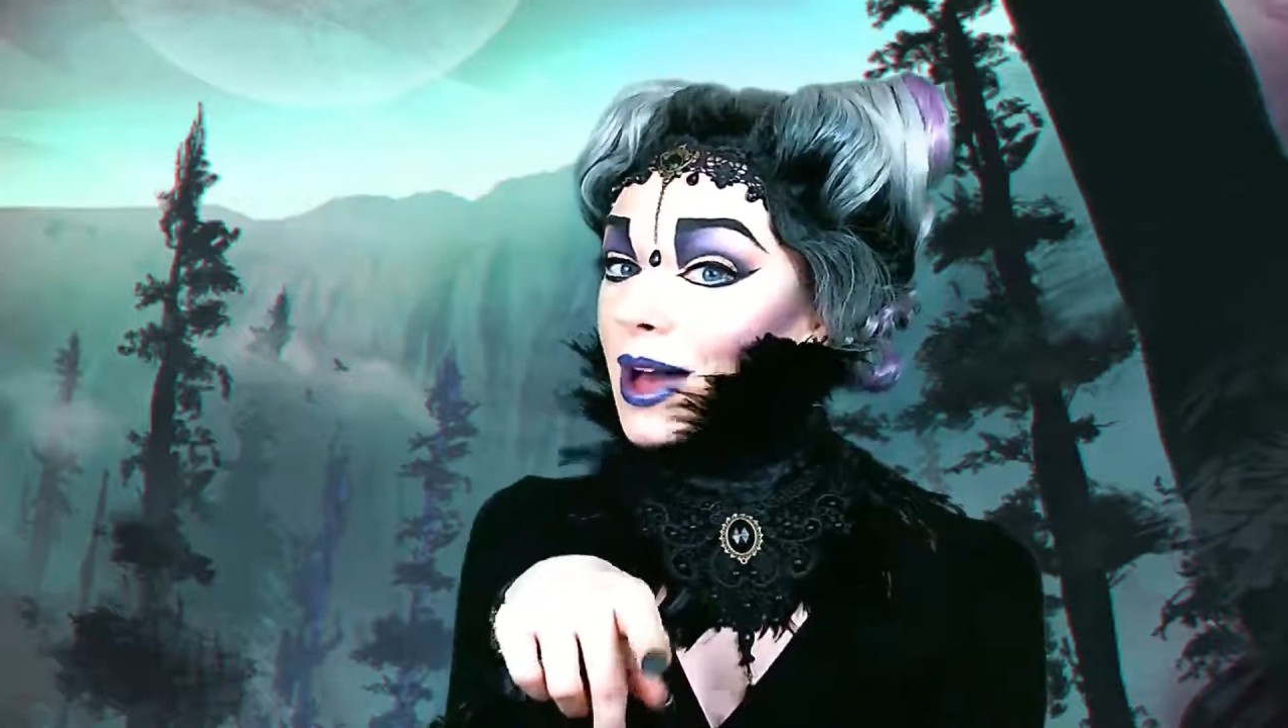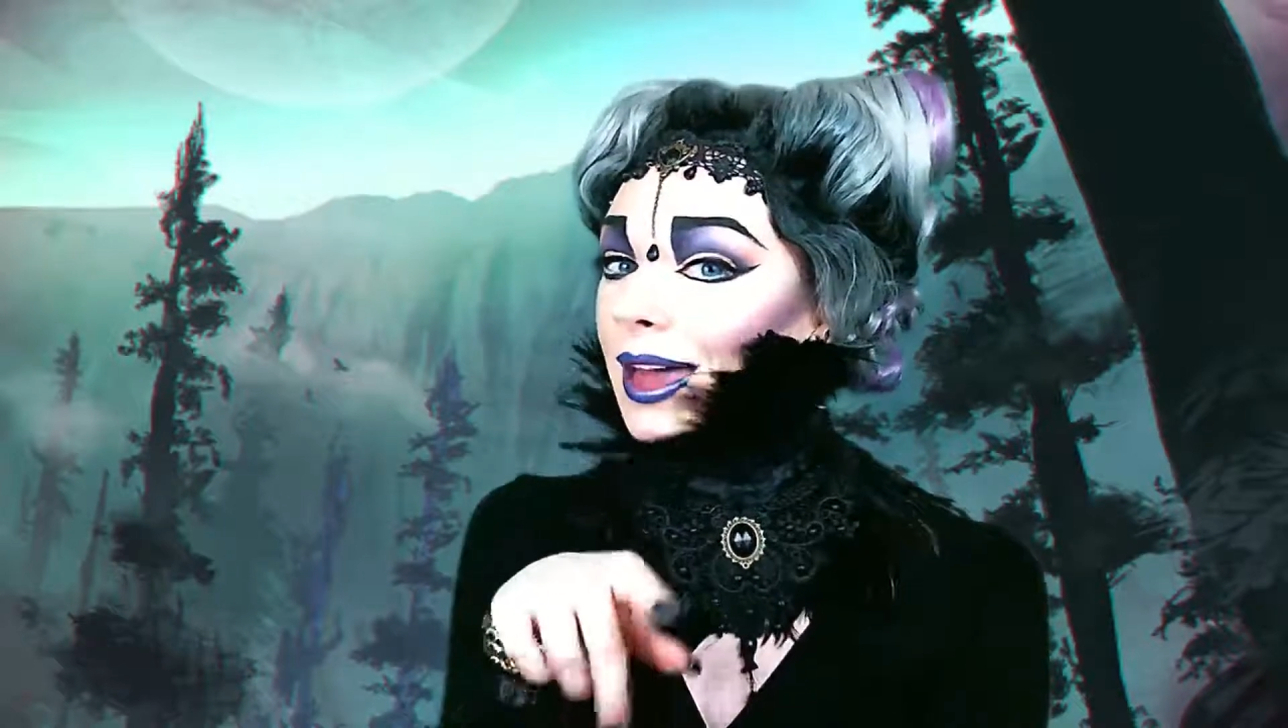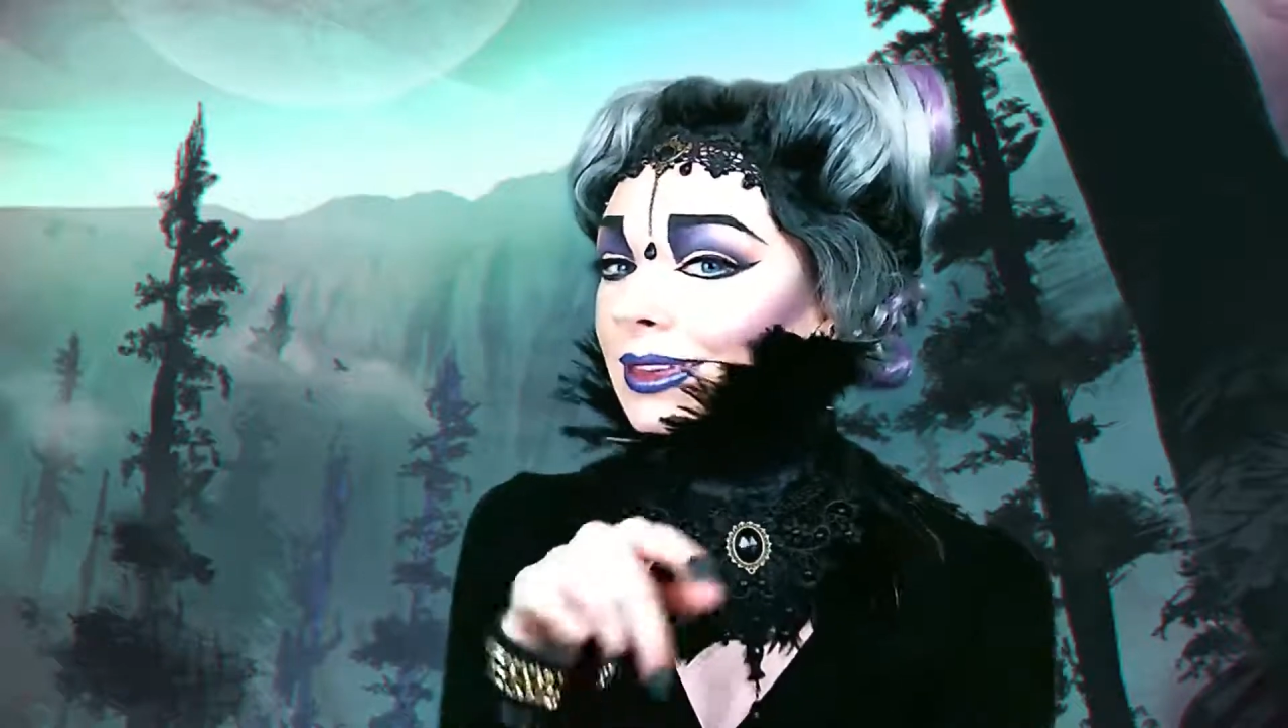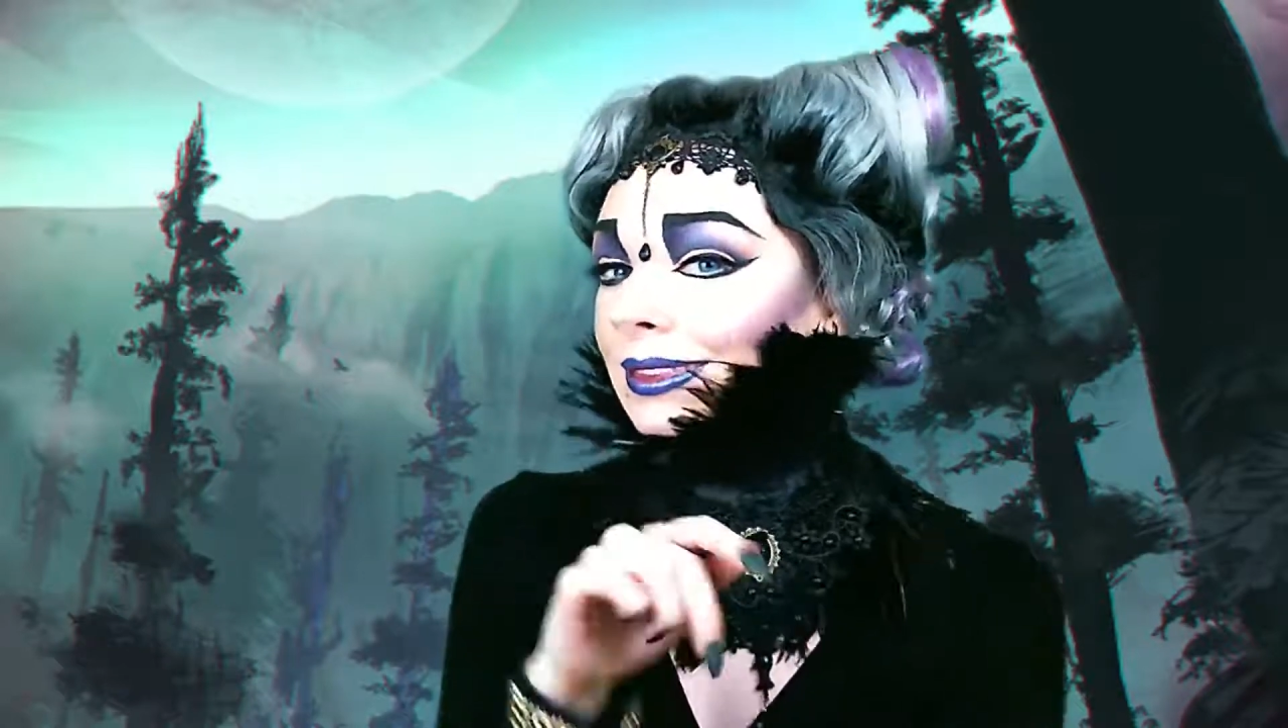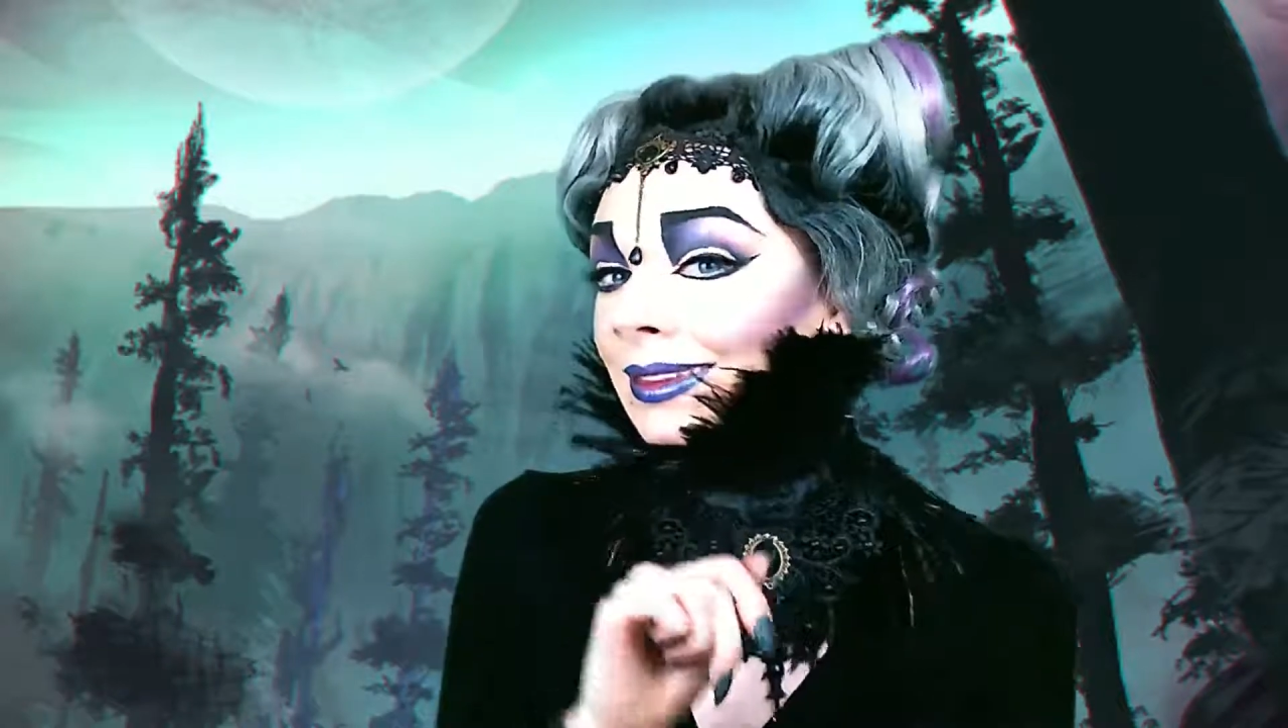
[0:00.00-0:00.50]

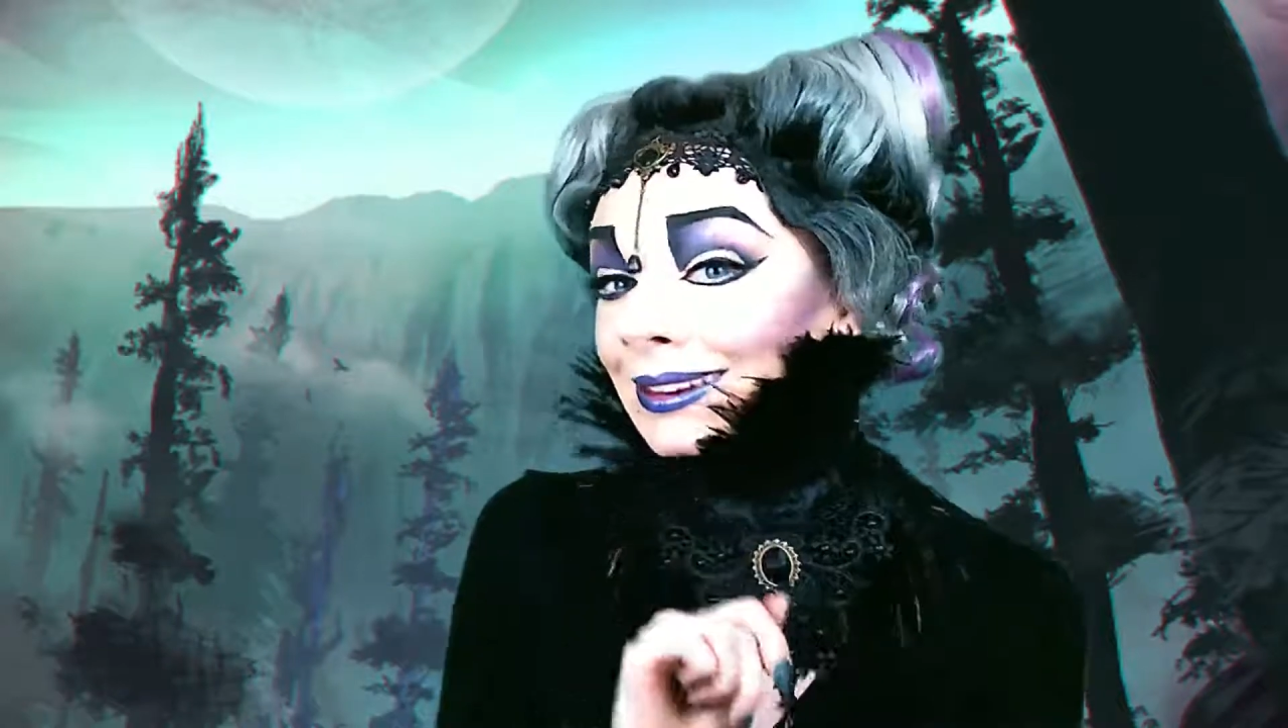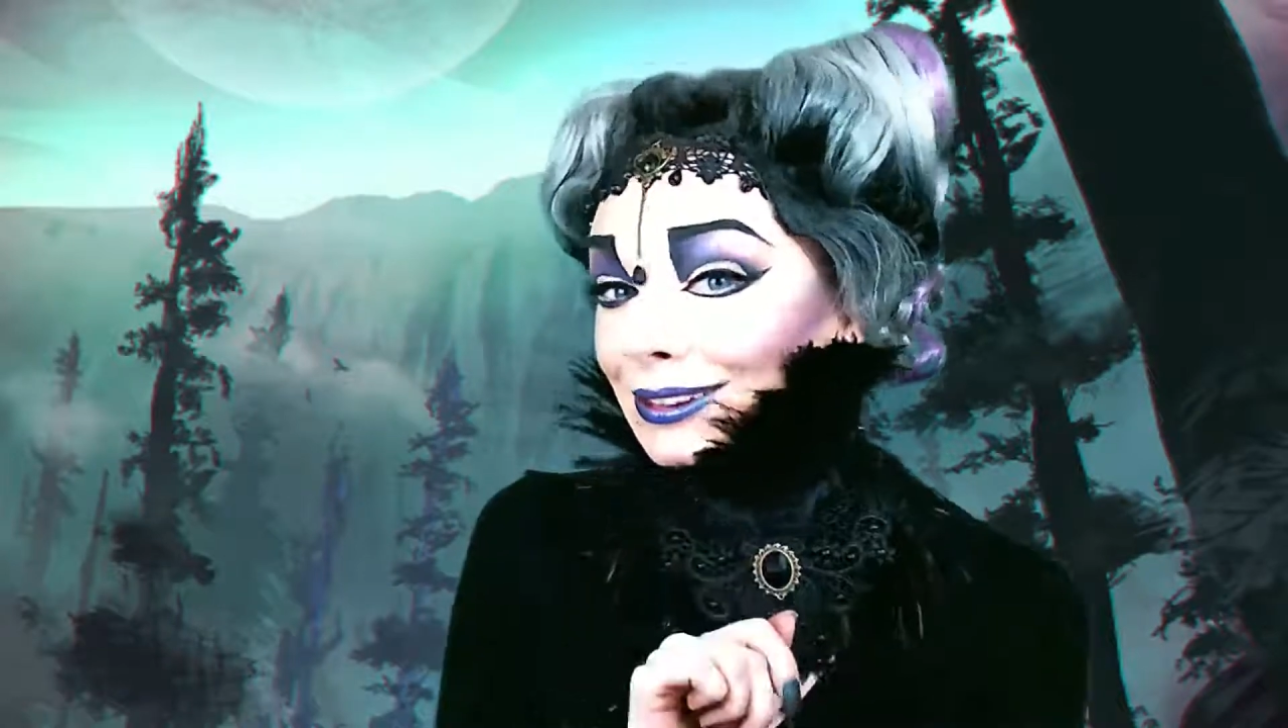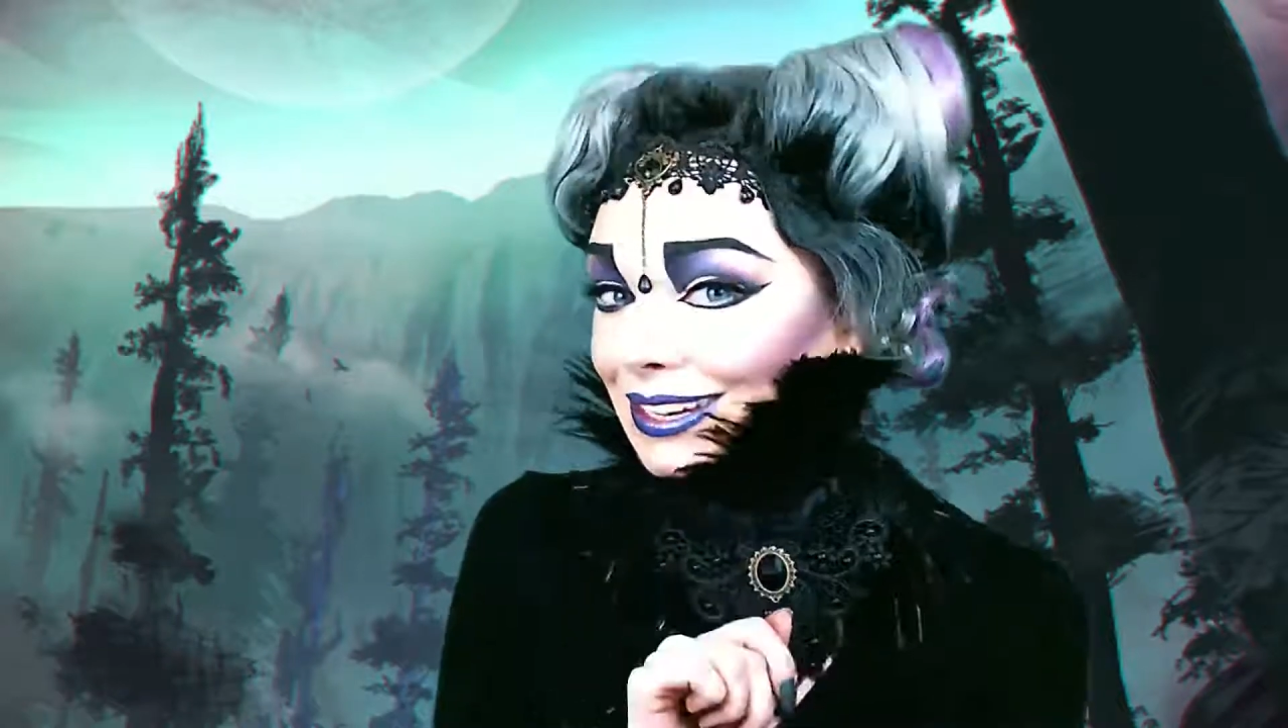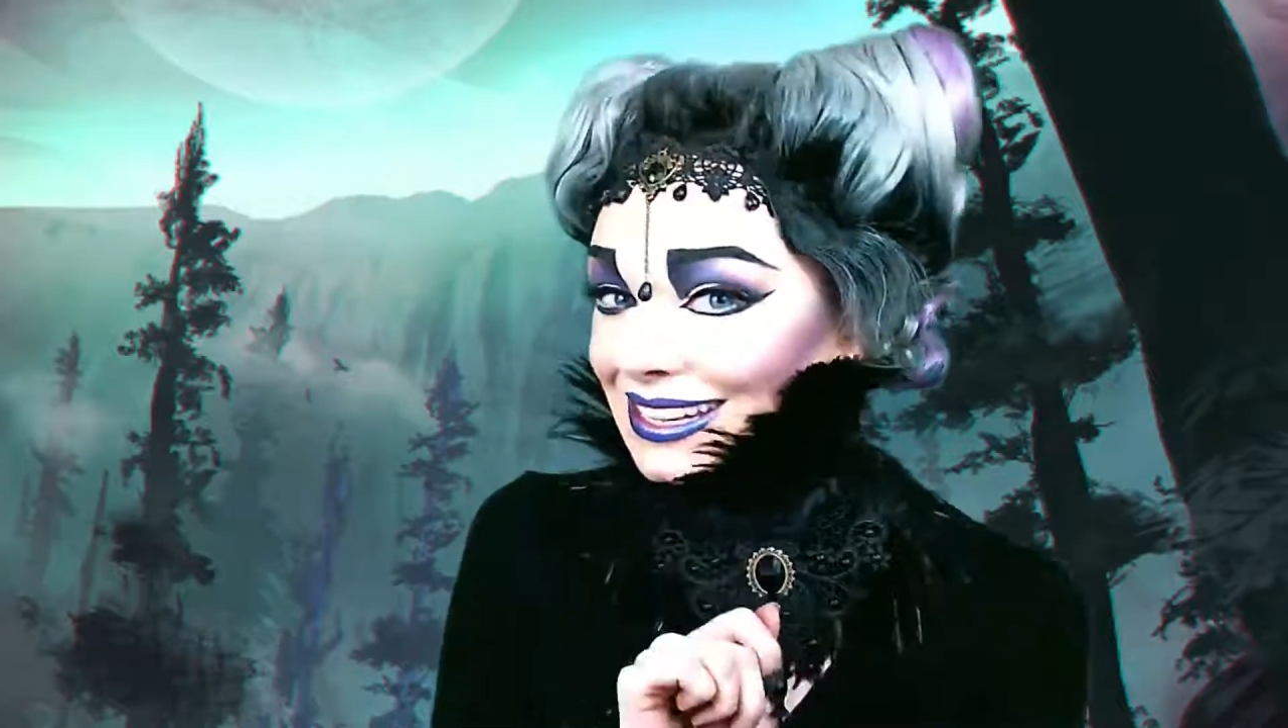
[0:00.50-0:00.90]
my little